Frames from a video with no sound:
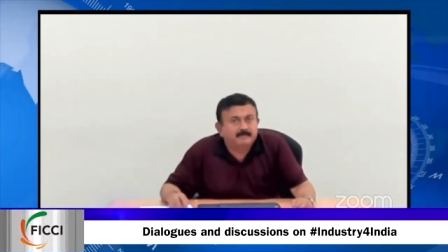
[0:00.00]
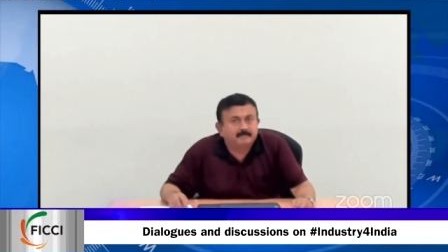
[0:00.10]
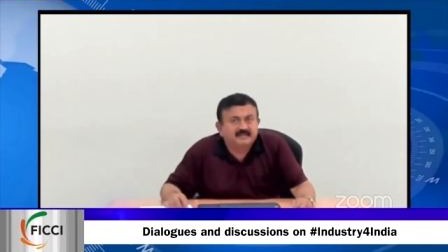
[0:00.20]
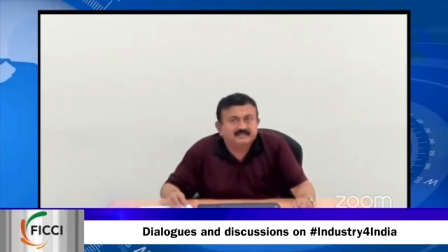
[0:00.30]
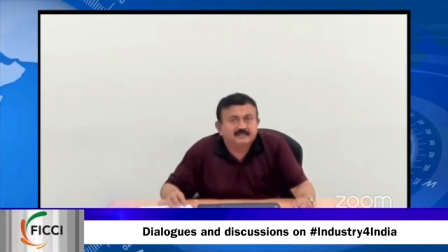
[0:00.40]

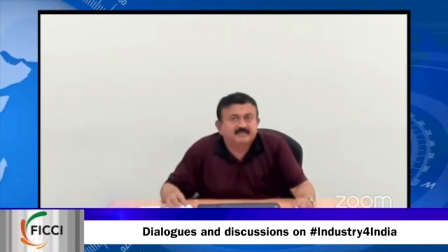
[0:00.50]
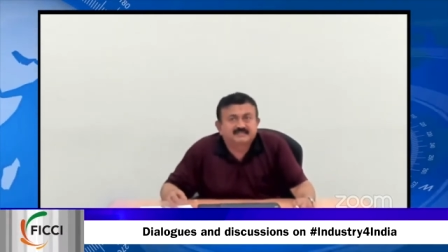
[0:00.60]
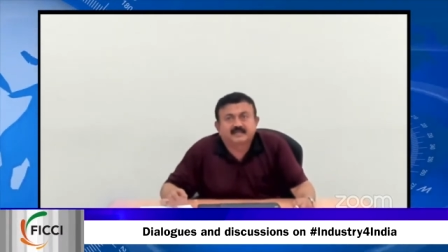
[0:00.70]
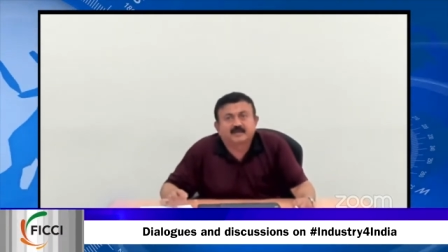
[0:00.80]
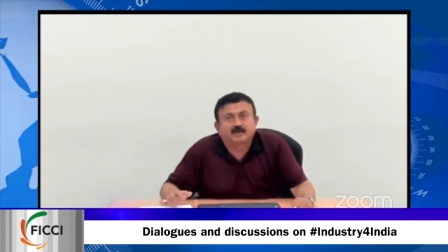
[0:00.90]

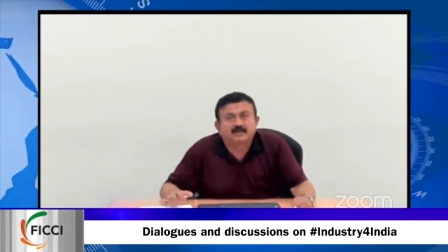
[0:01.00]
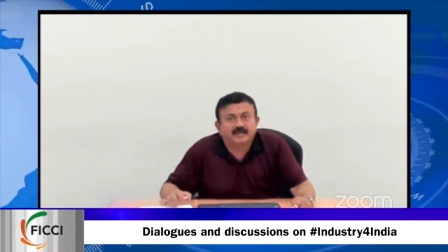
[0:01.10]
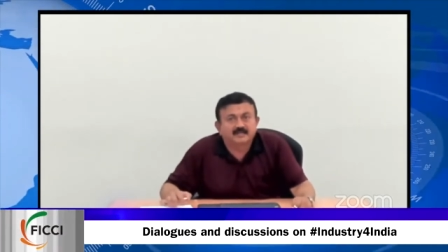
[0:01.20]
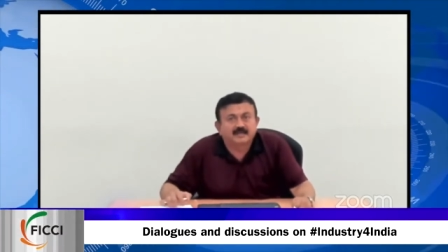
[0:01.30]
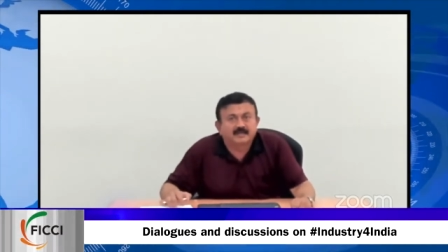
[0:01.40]
MSMEs cannot
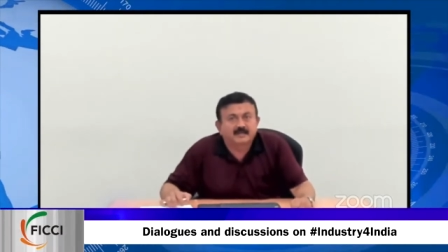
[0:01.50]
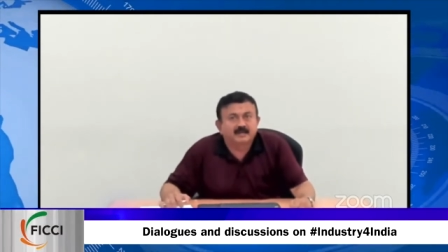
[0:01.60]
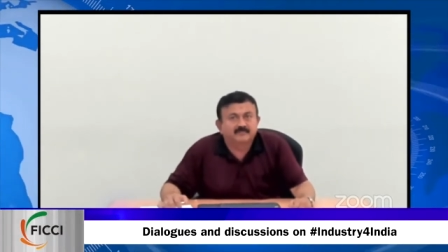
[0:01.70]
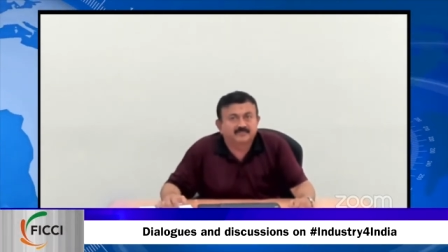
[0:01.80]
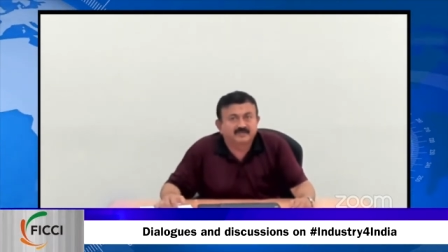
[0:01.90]
take that
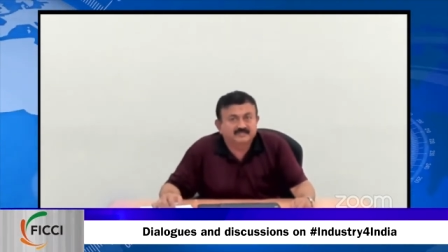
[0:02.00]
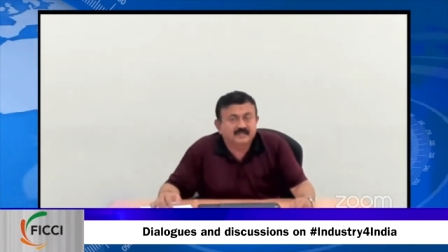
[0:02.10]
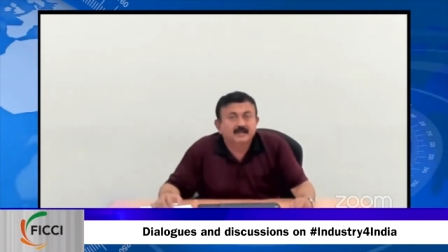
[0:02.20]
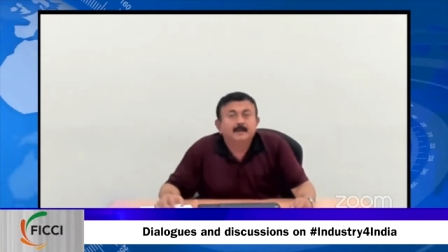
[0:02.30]
kind of risk.